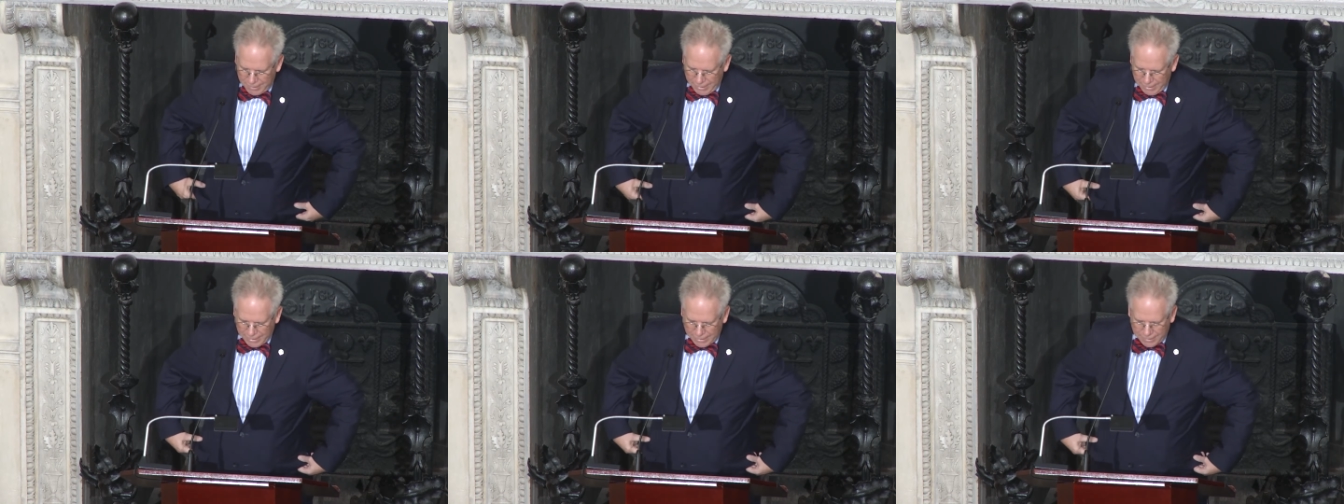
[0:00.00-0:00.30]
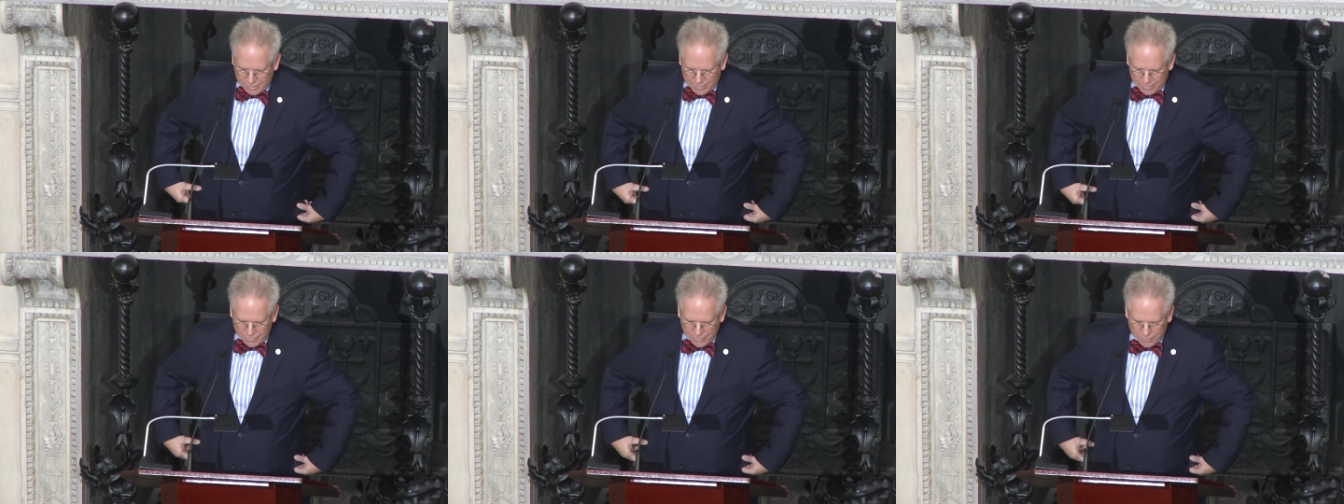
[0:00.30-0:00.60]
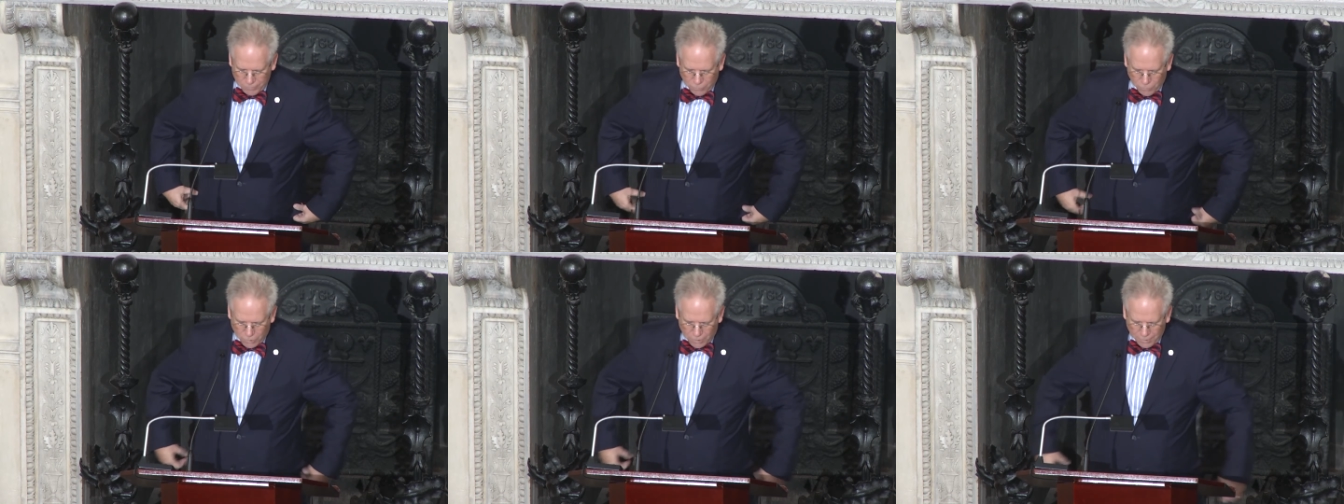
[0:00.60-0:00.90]
and
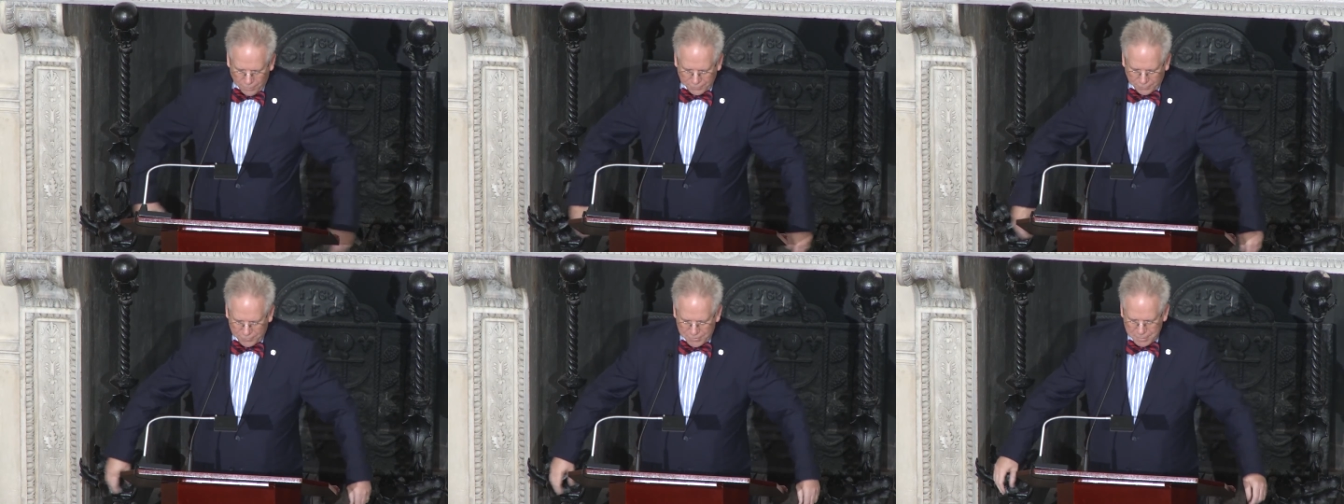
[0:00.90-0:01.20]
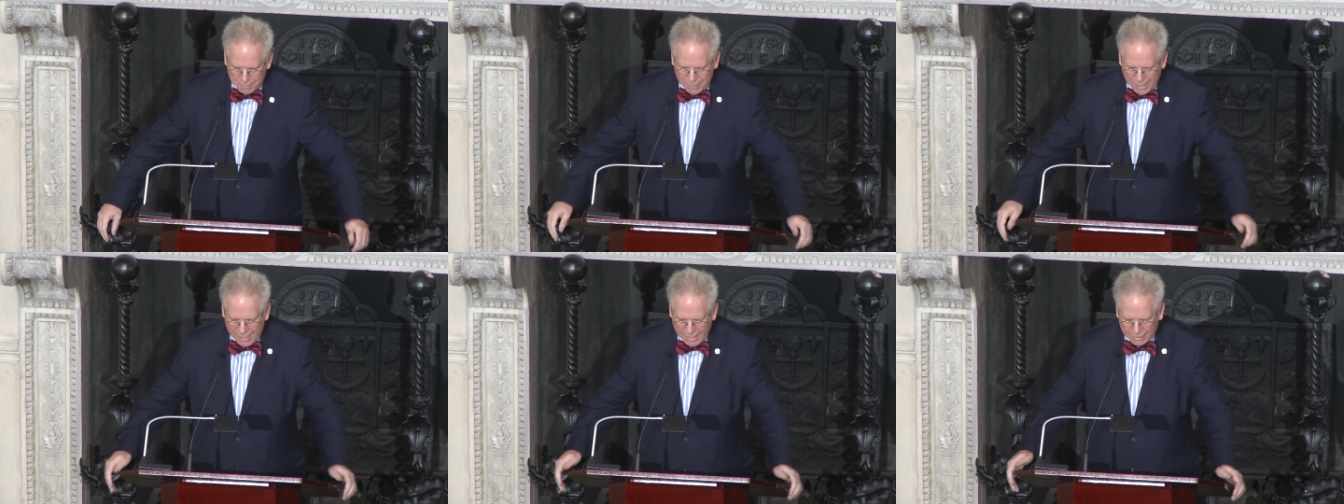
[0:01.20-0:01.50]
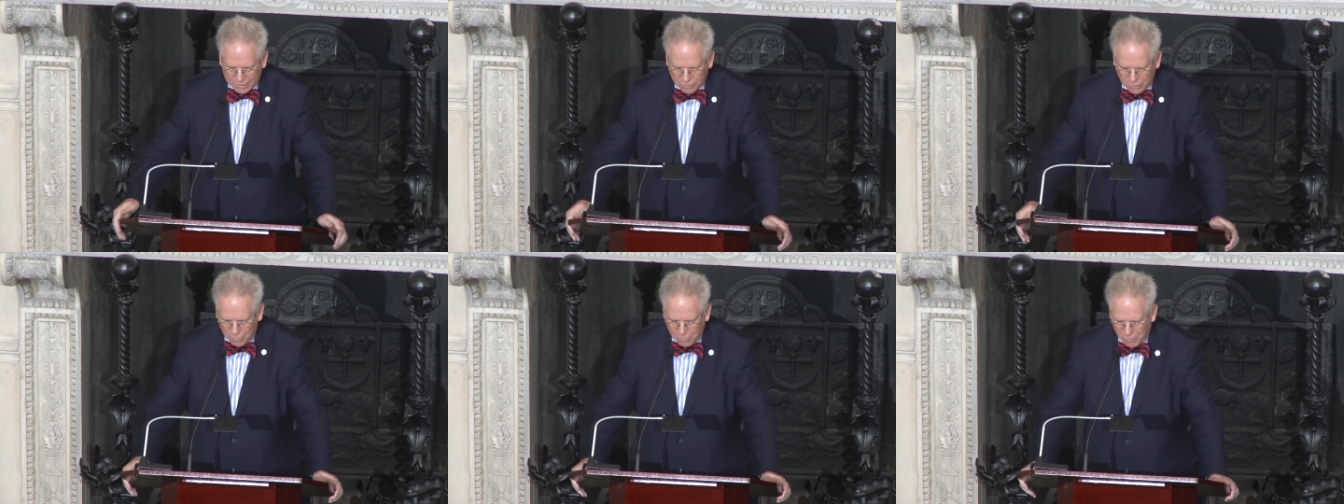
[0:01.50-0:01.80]
the world's
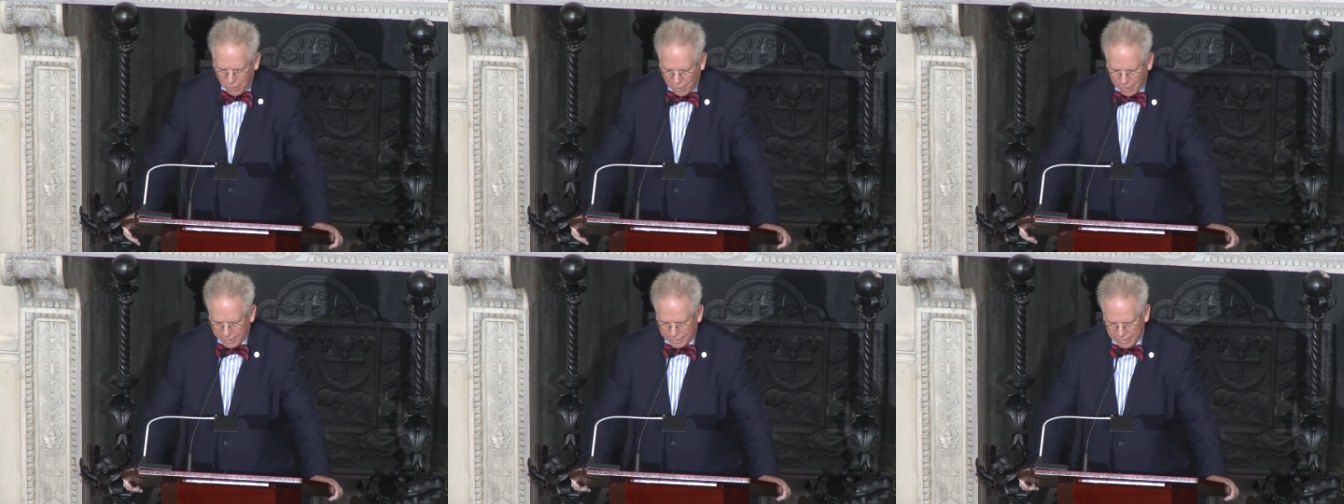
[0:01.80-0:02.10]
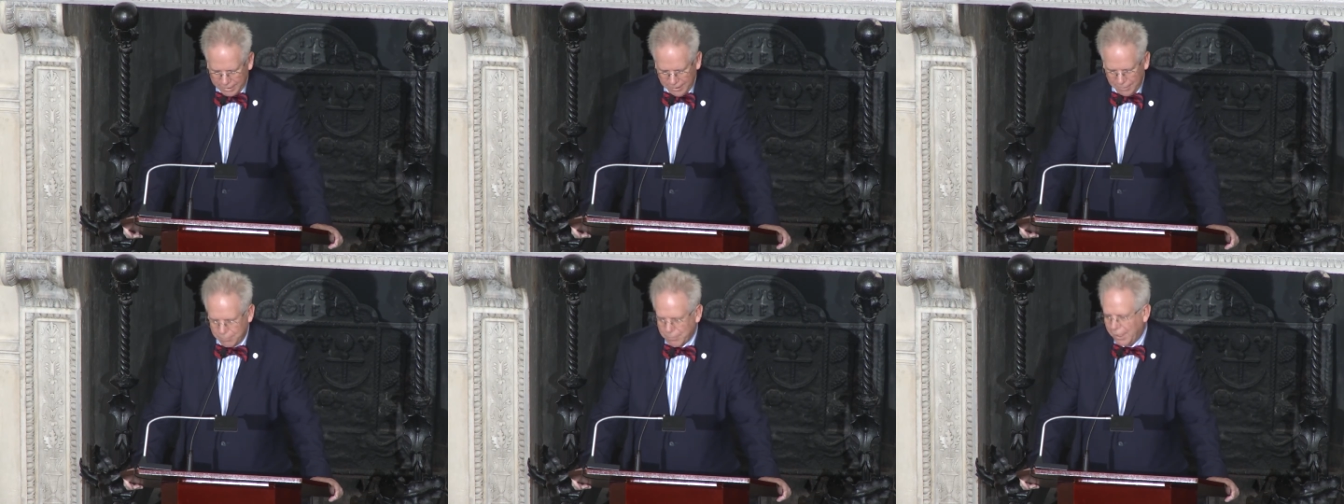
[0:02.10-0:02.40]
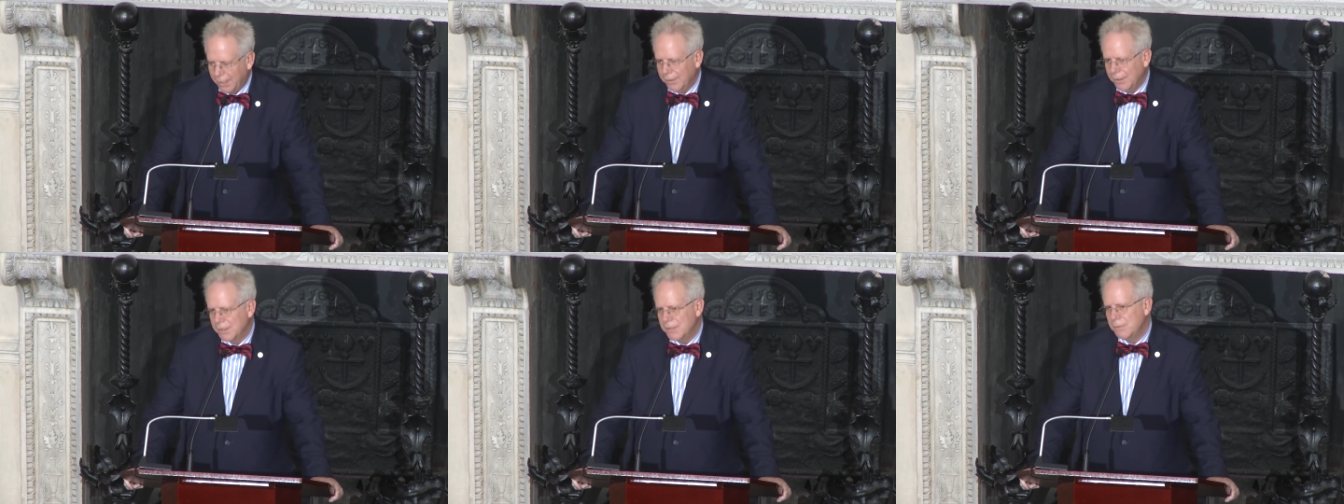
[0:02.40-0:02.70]
tobacco market
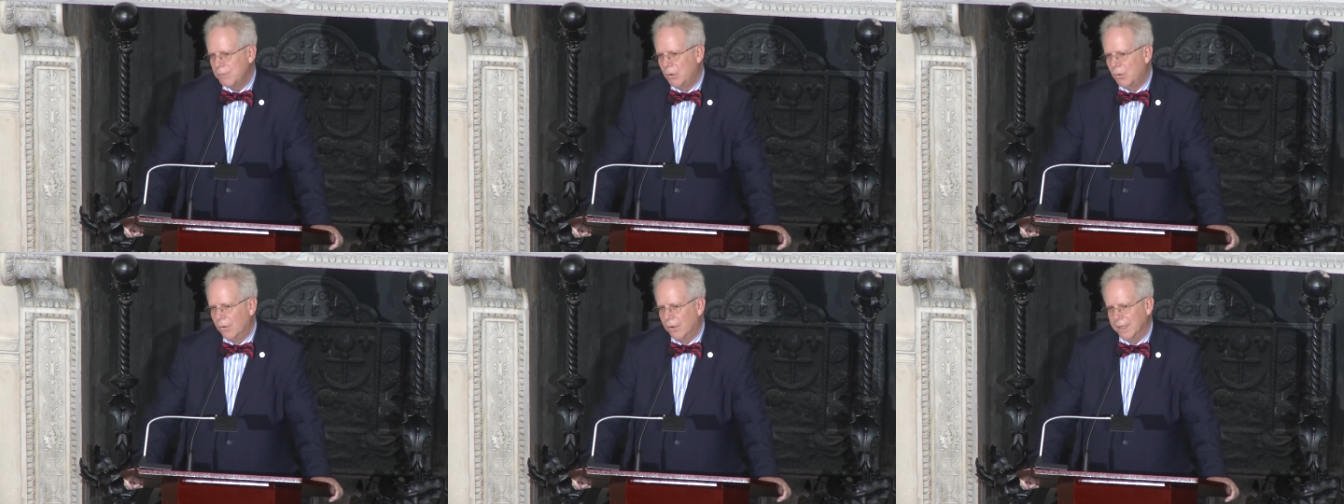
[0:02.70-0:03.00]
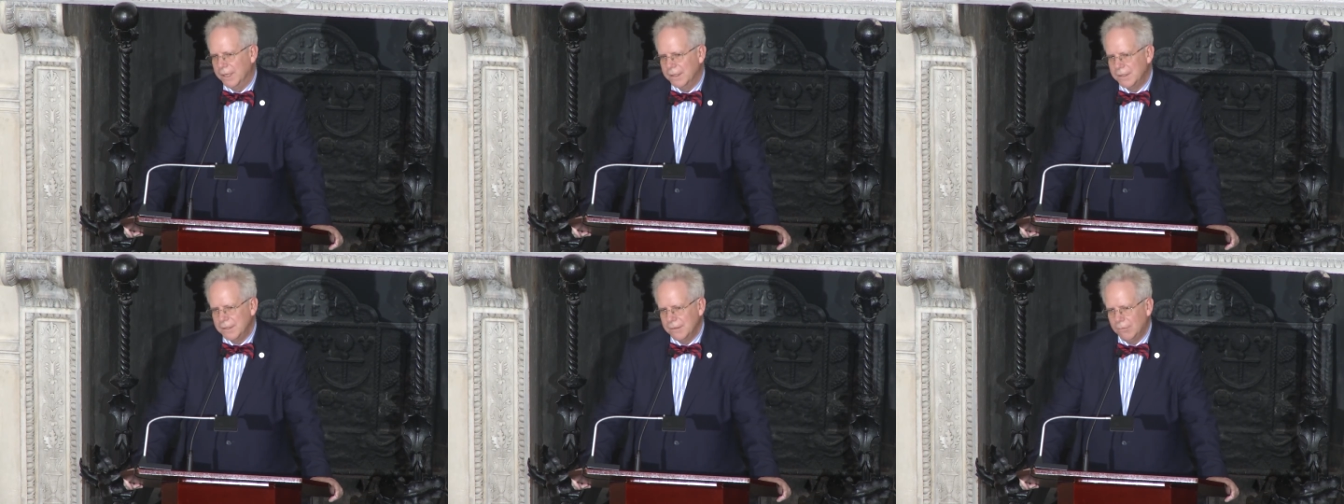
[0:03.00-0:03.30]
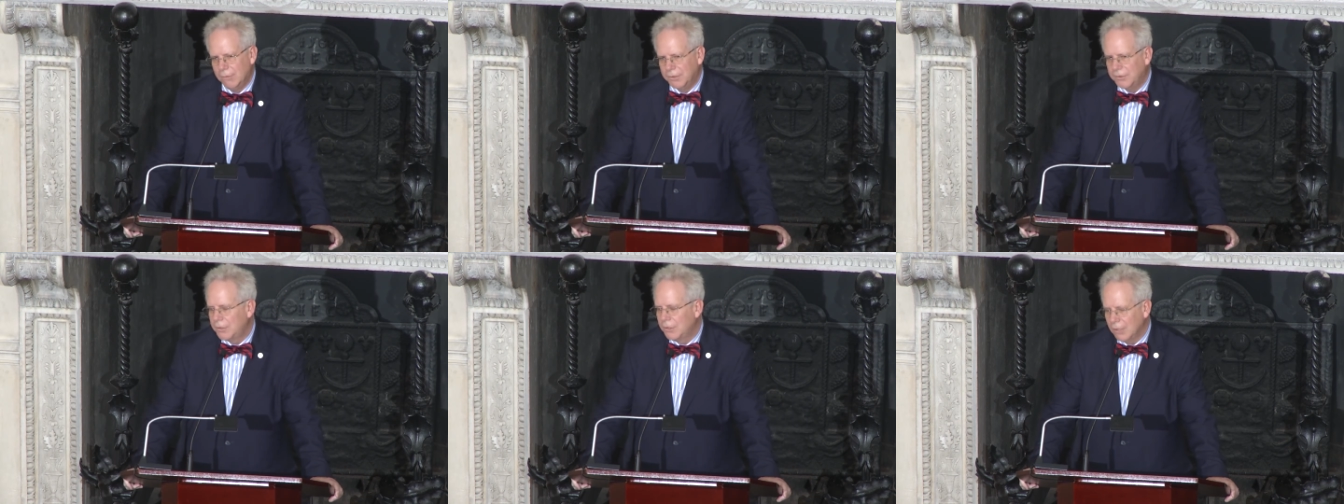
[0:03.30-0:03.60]
by this point
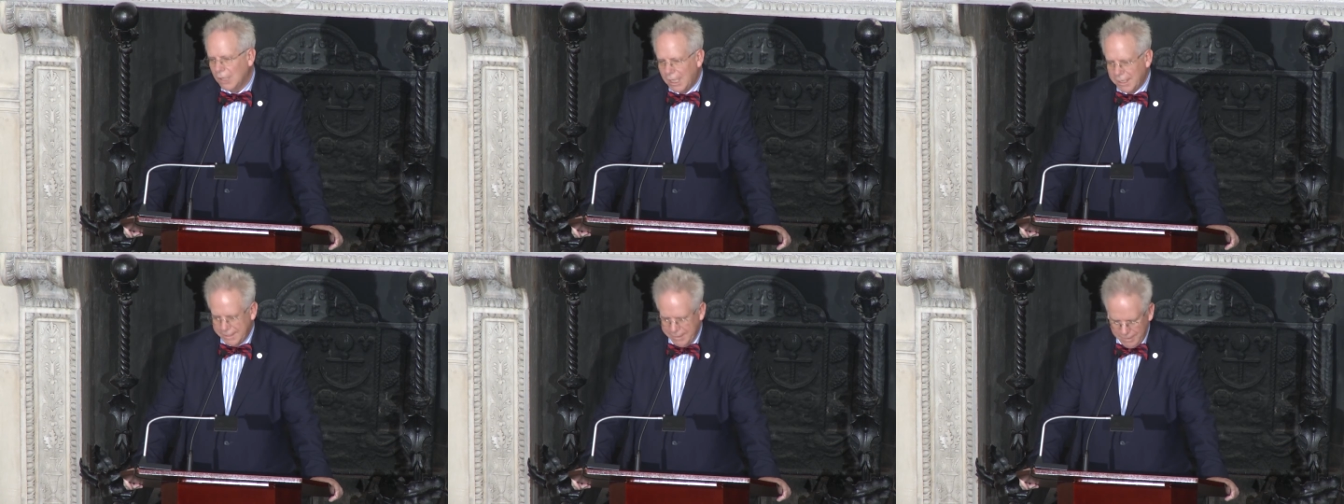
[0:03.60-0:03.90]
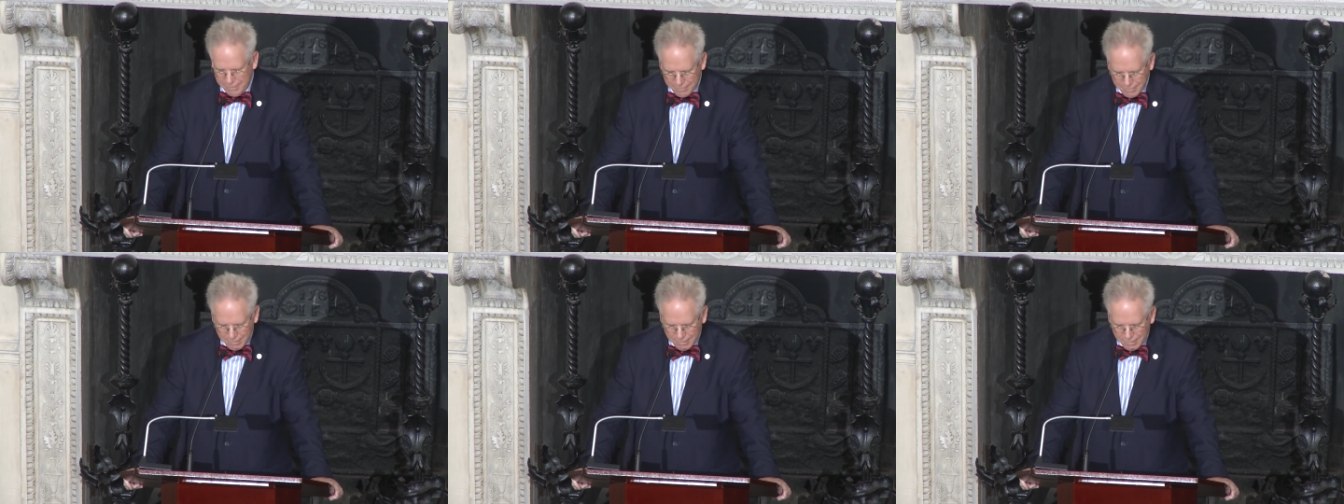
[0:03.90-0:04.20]
was glutted,